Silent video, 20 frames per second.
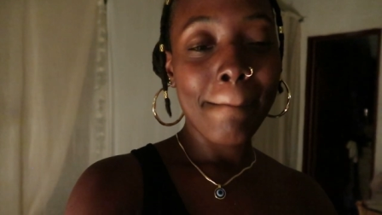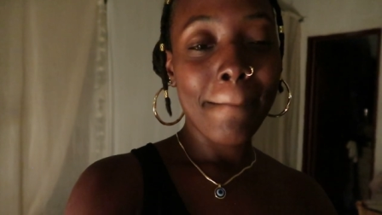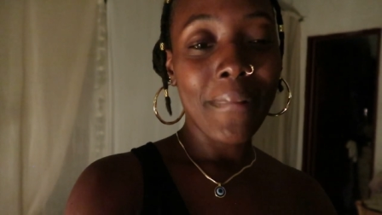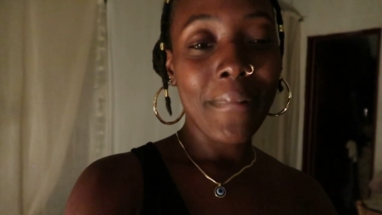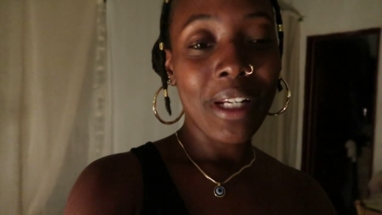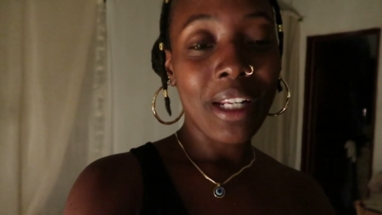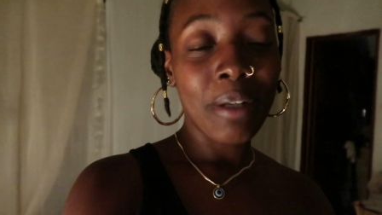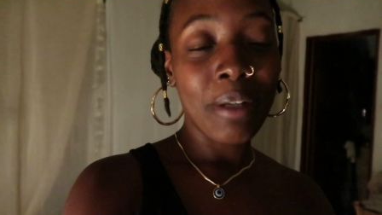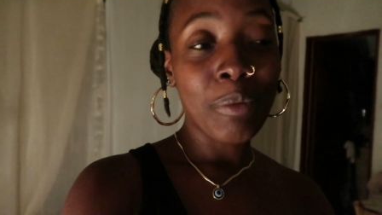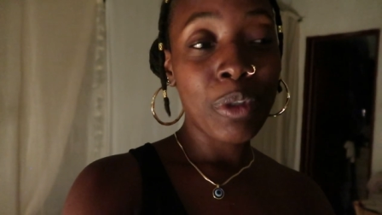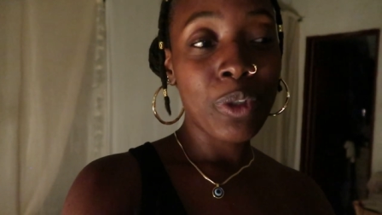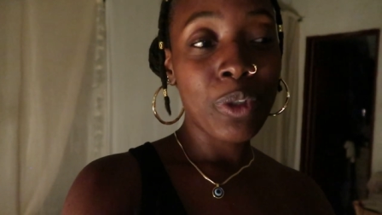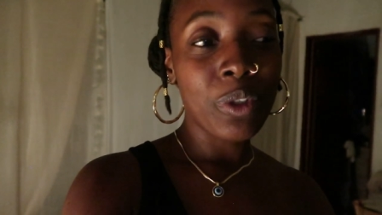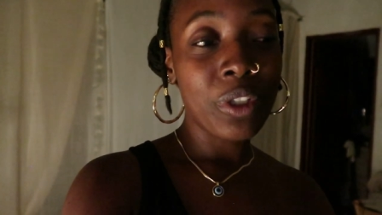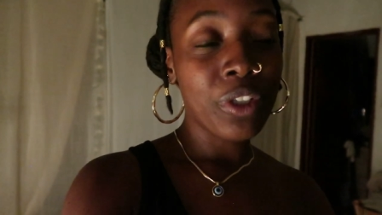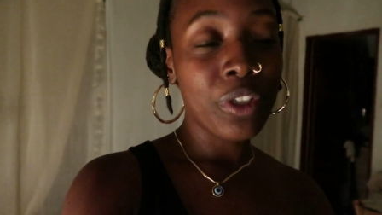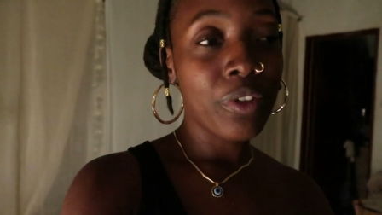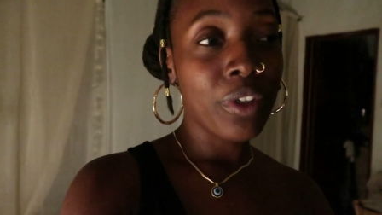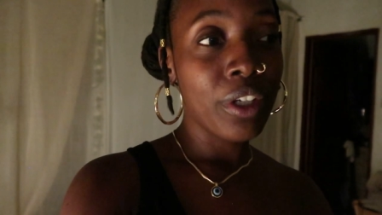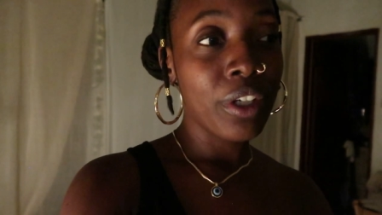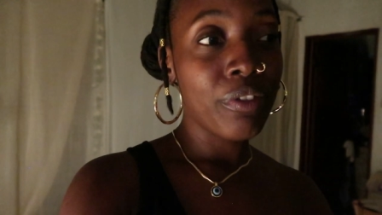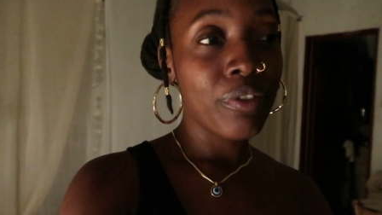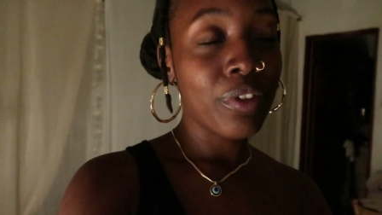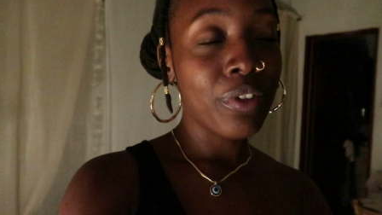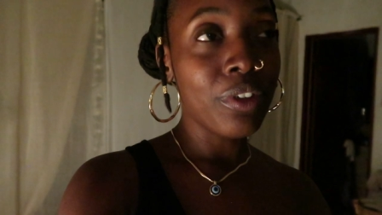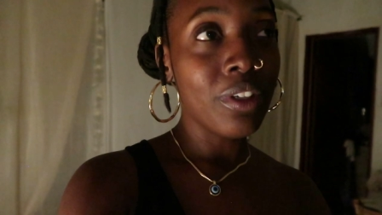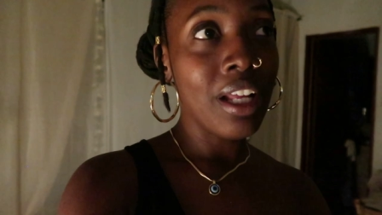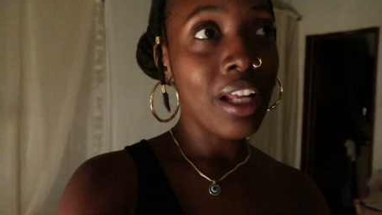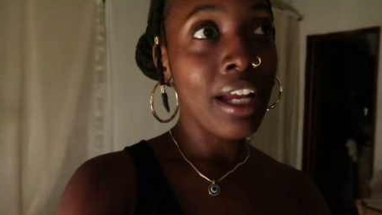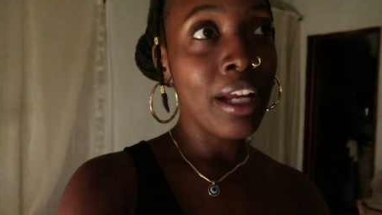but I'm truly
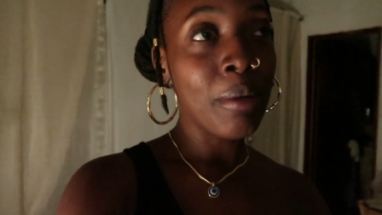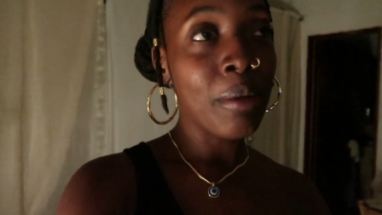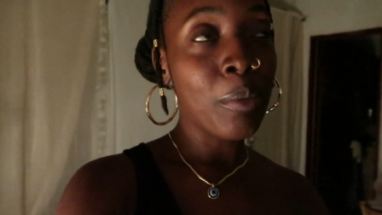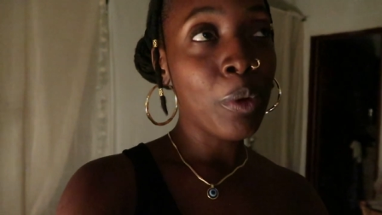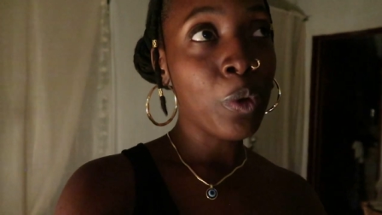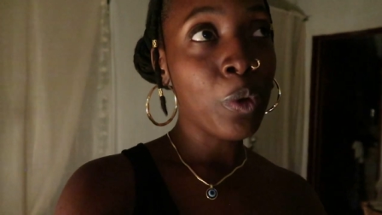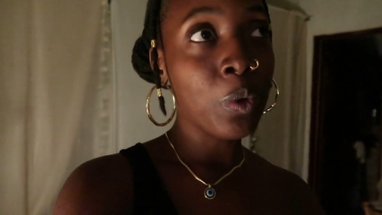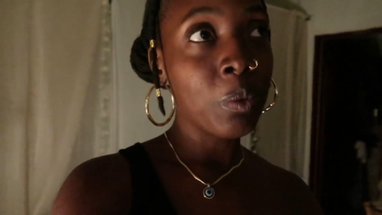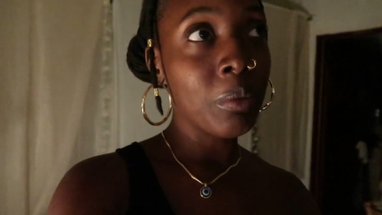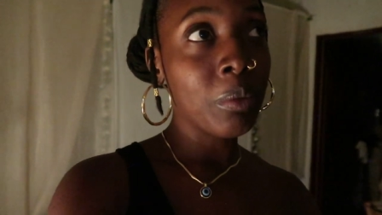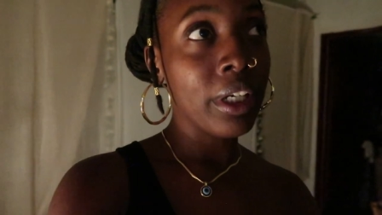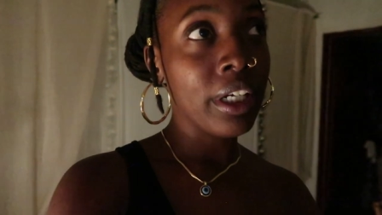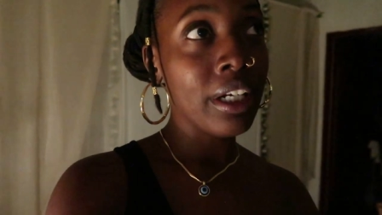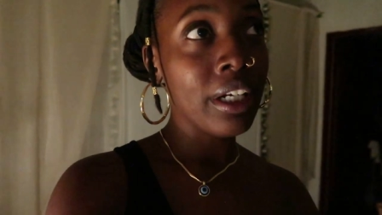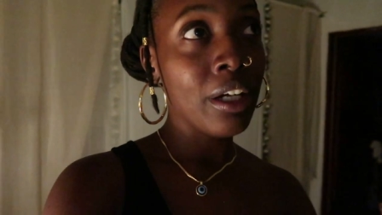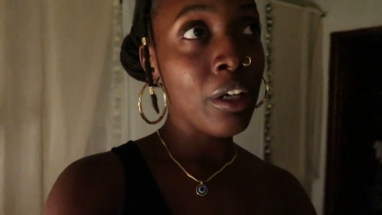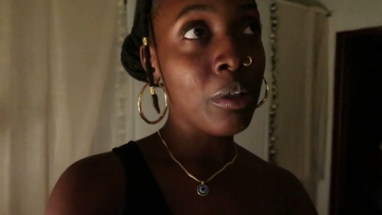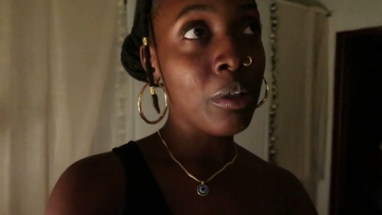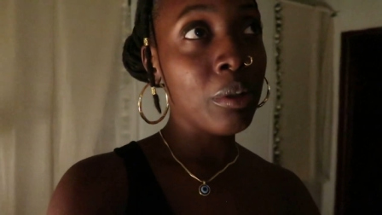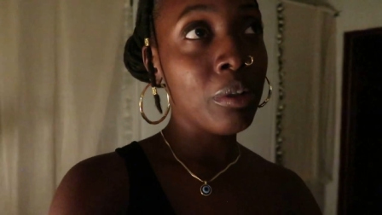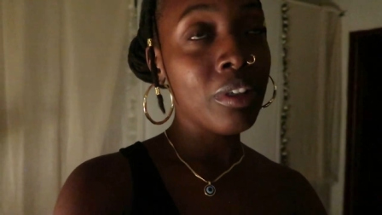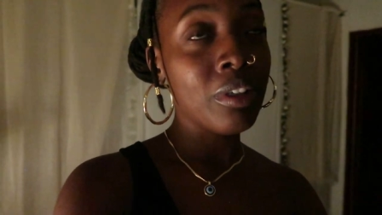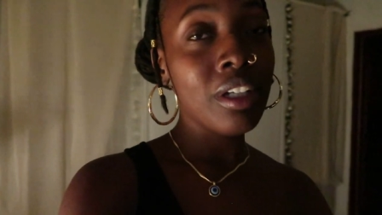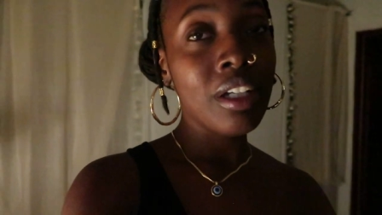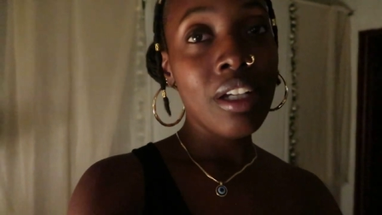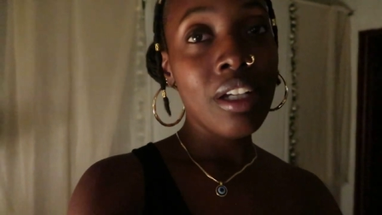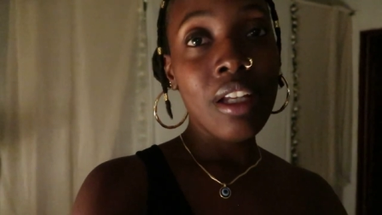grateful. I am home right now.